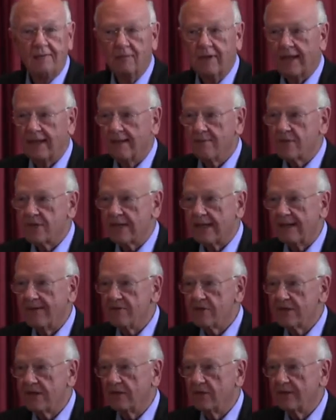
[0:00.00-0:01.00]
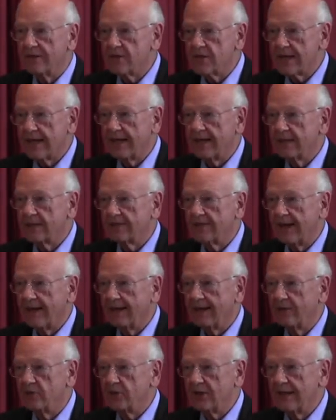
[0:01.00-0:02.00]
I'm glad I'm saved, sealed, and
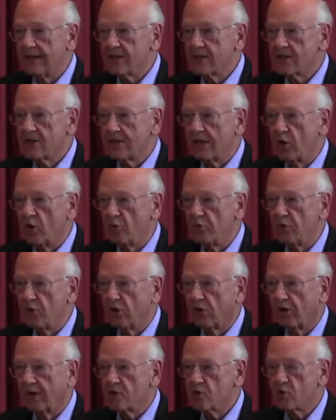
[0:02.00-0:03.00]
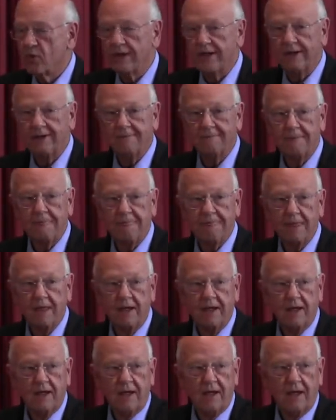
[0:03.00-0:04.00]
satisfied in Jesus. I hope you are as well.
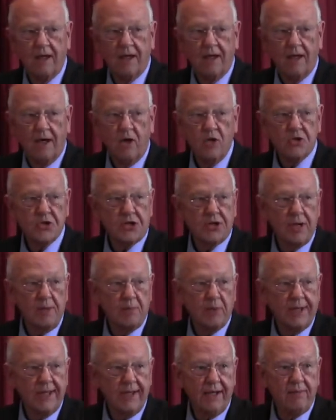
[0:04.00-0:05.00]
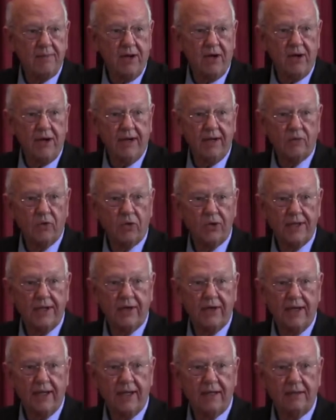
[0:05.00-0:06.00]
Amen. Who's the couple getting married? Where
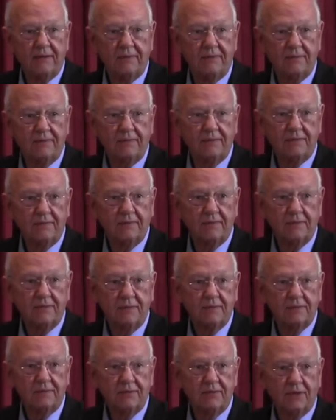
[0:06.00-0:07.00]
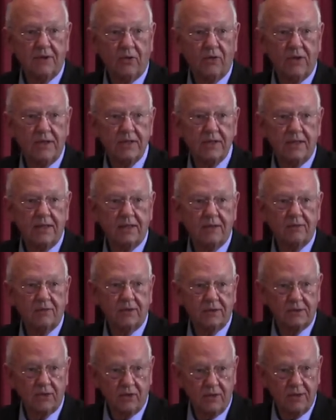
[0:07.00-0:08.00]
they're at? Go, Reese.
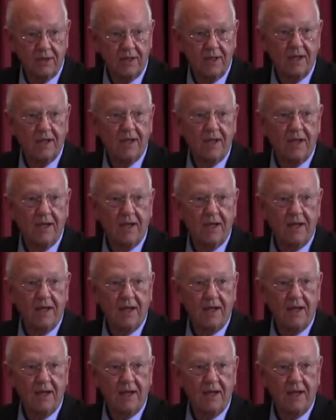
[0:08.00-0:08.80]
I'm just the one